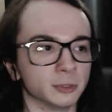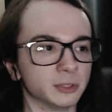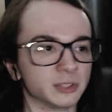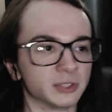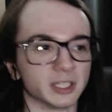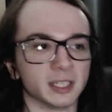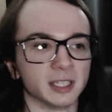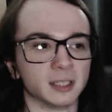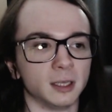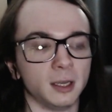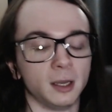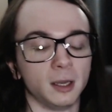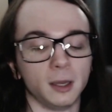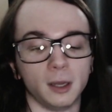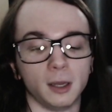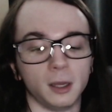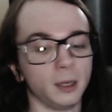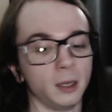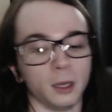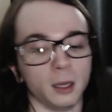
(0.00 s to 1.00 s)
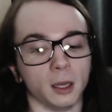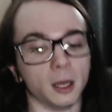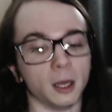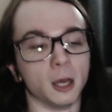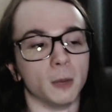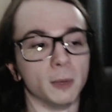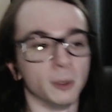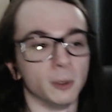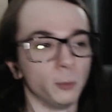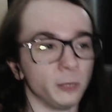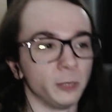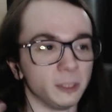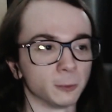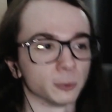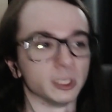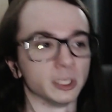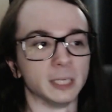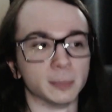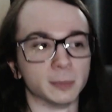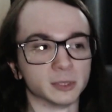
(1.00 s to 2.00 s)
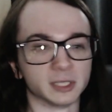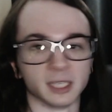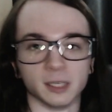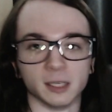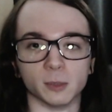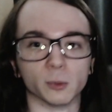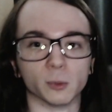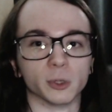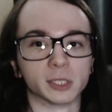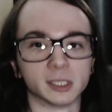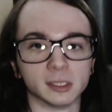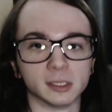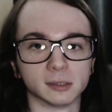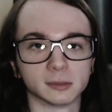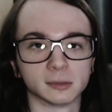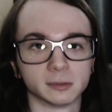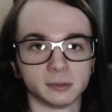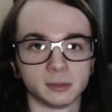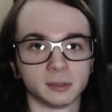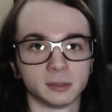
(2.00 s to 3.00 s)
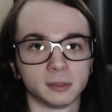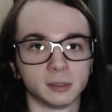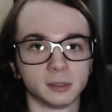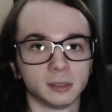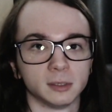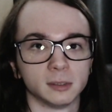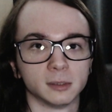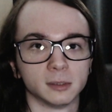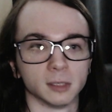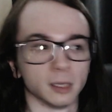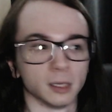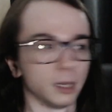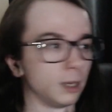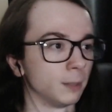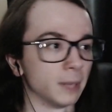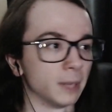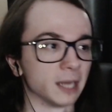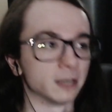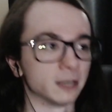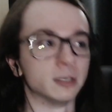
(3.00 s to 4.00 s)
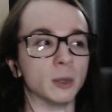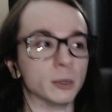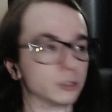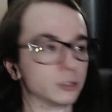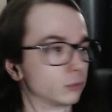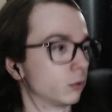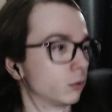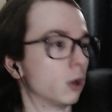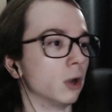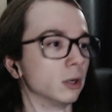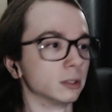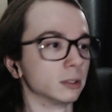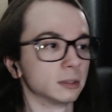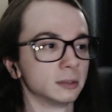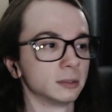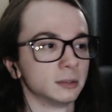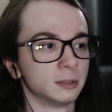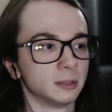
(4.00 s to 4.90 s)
He's like, oh, well, we were able to get it working. I don't know what's wrong.